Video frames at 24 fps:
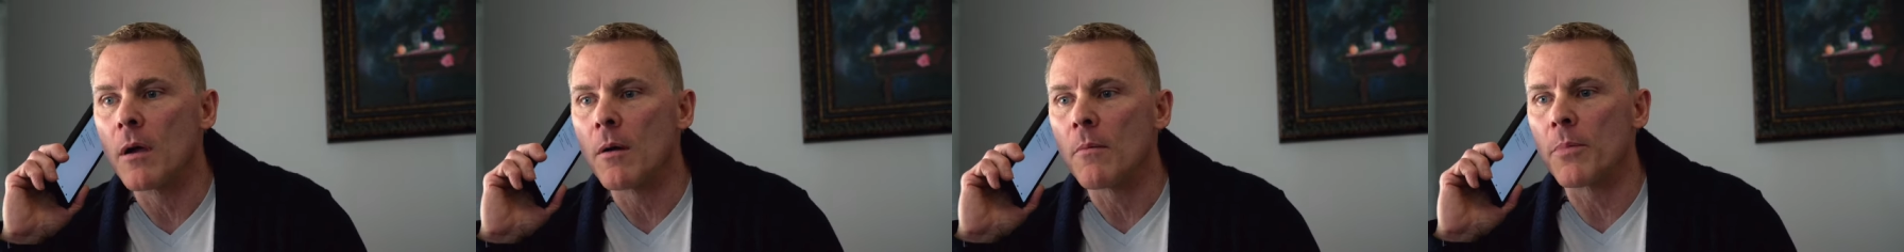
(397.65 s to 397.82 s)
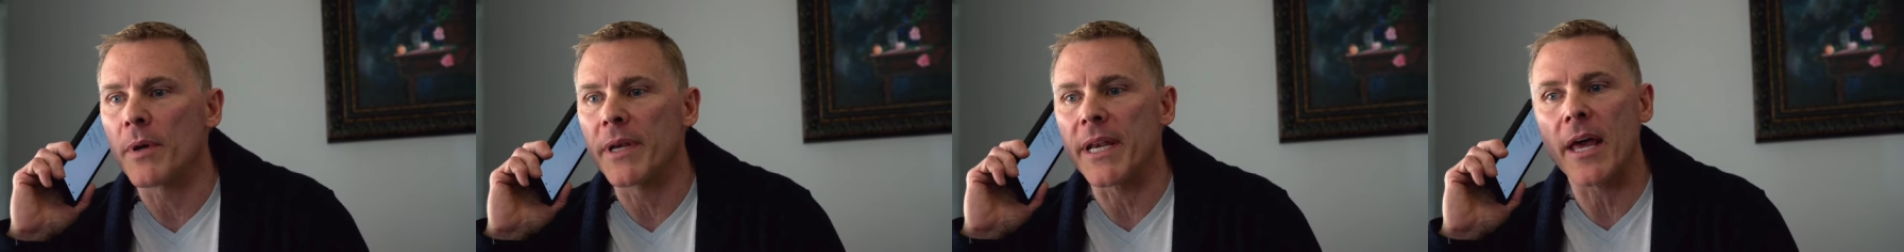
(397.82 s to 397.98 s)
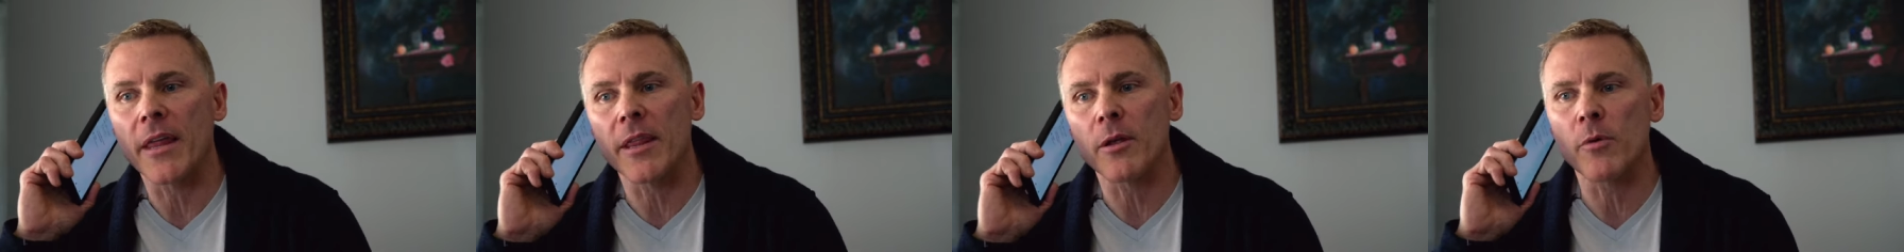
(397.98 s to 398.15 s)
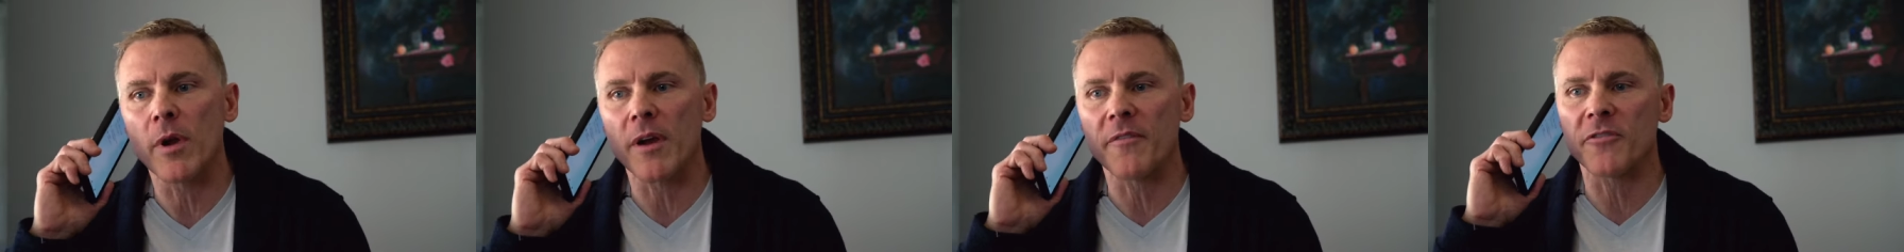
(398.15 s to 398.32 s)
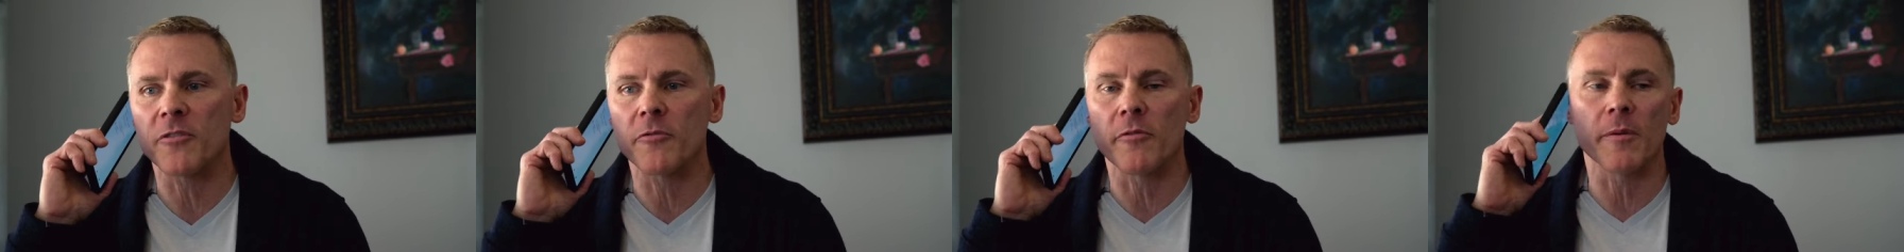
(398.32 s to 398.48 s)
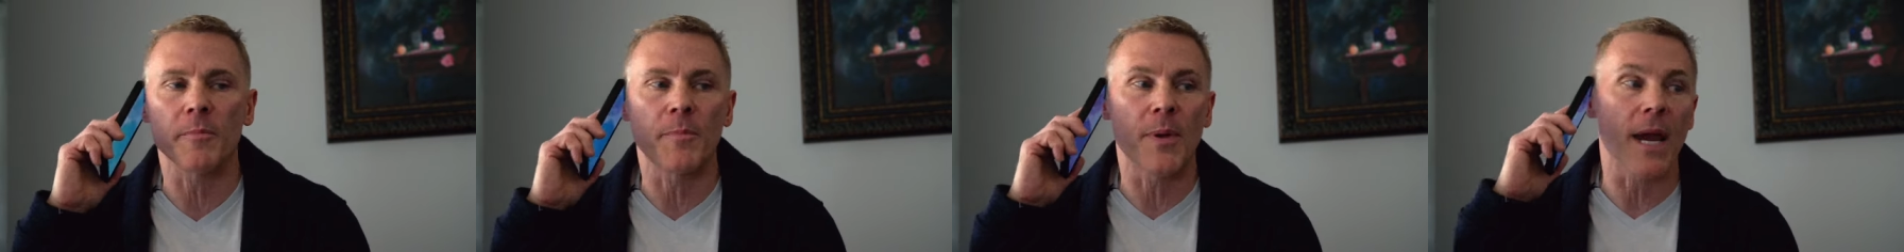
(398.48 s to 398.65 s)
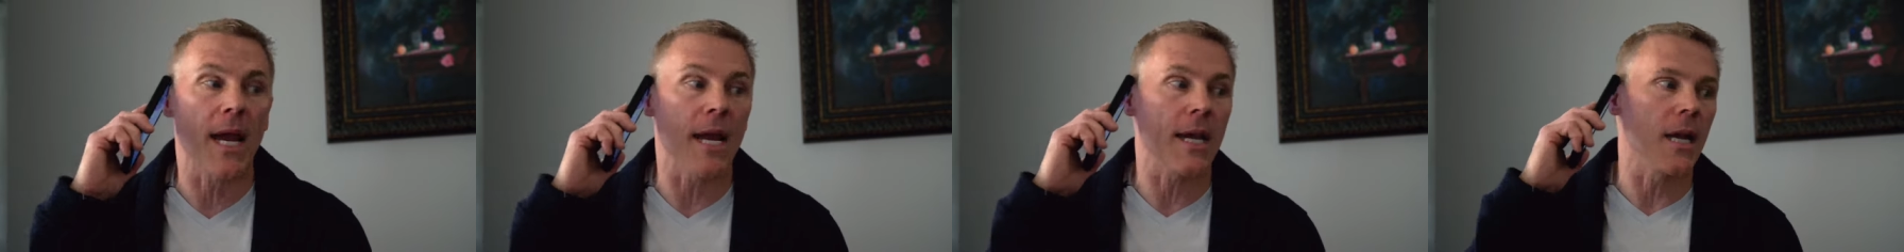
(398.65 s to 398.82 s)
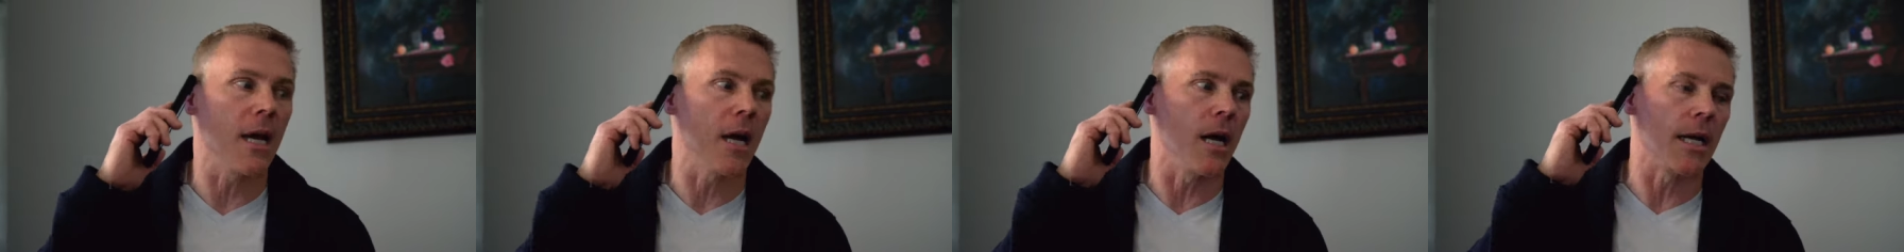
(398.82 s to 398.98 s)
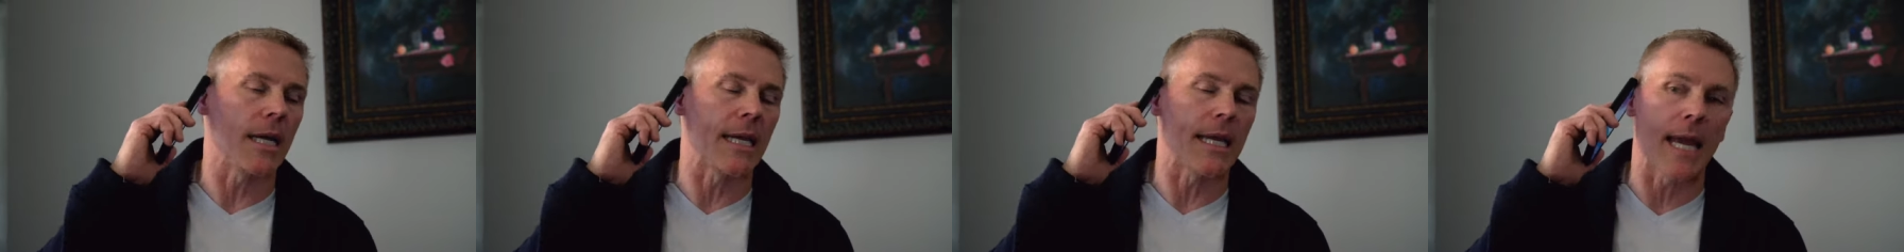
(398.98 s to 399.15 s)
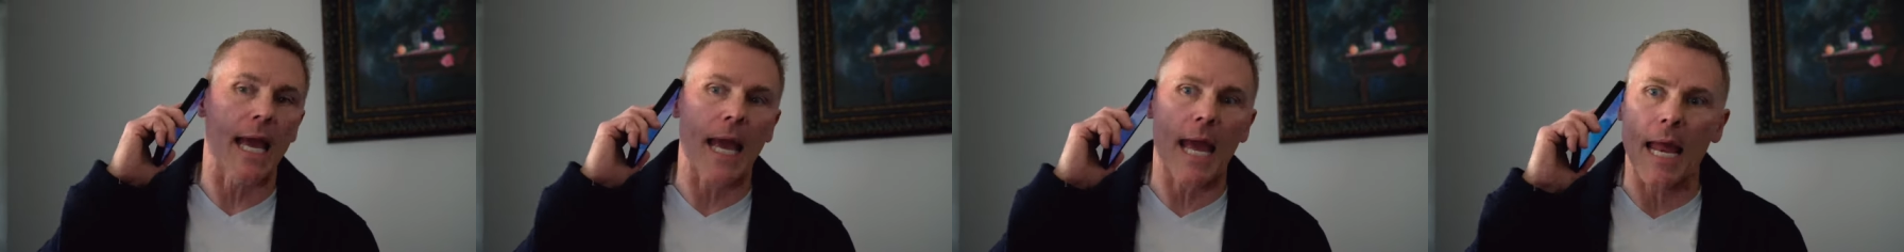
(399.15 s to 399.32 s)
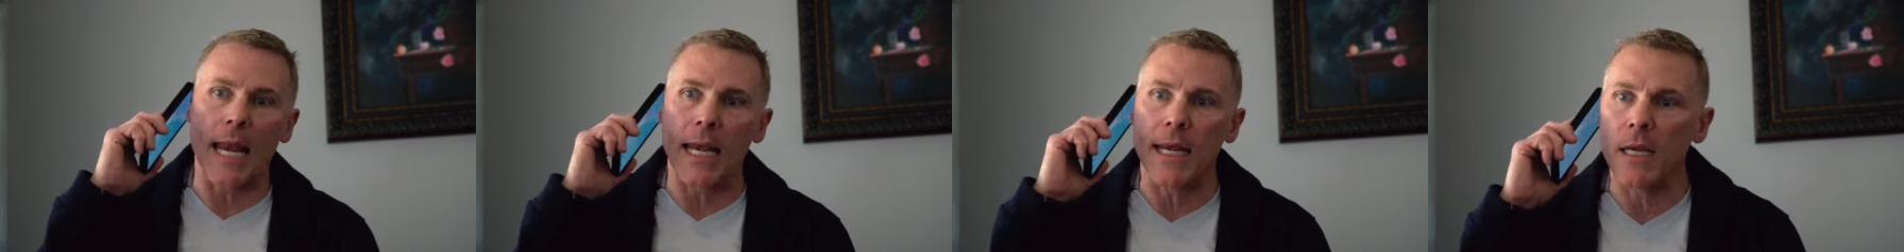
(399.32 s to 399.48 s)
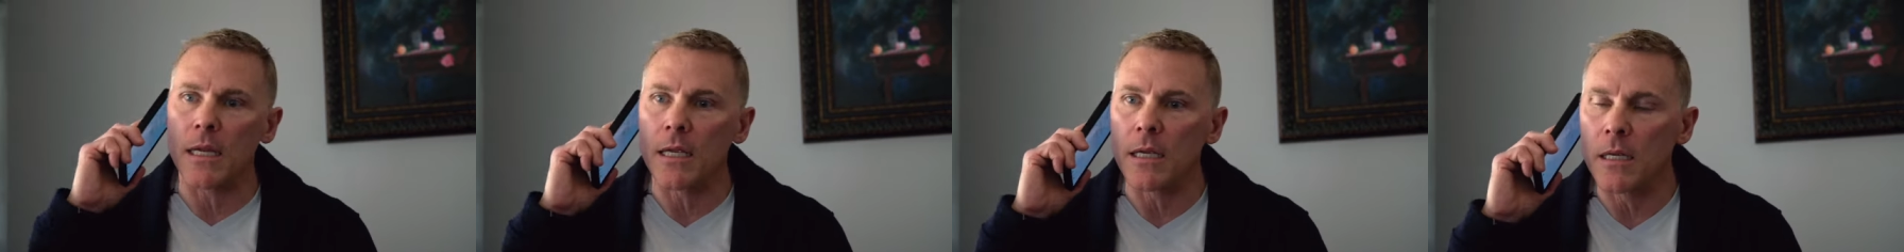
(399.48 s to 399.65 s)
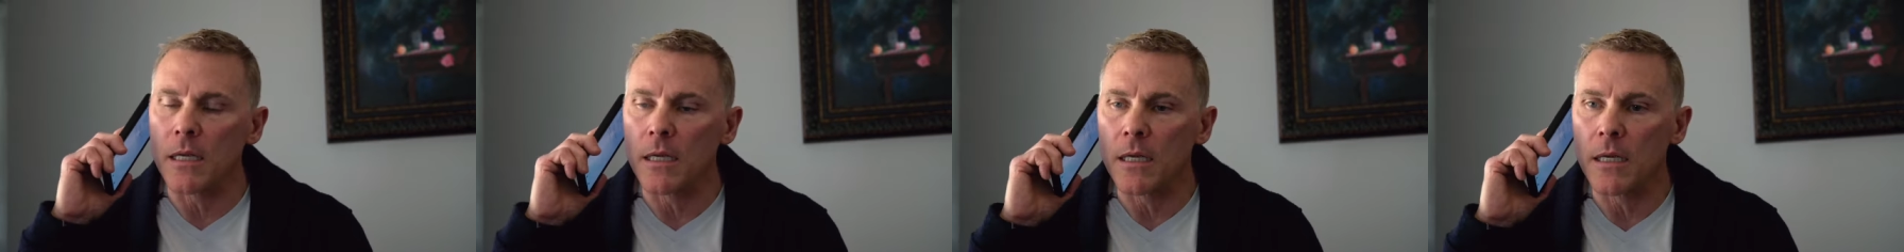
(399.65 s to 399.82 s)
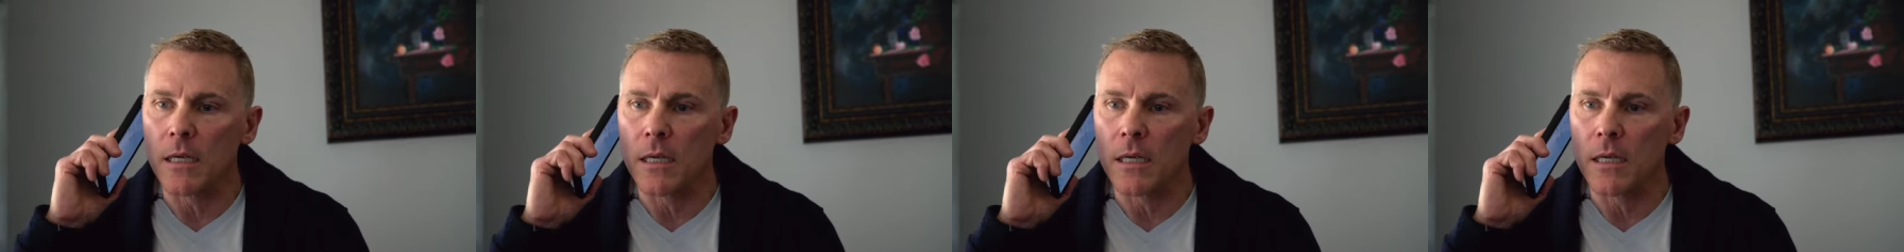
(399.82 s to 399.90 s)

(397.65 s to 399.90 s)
But now that we have to repaint again,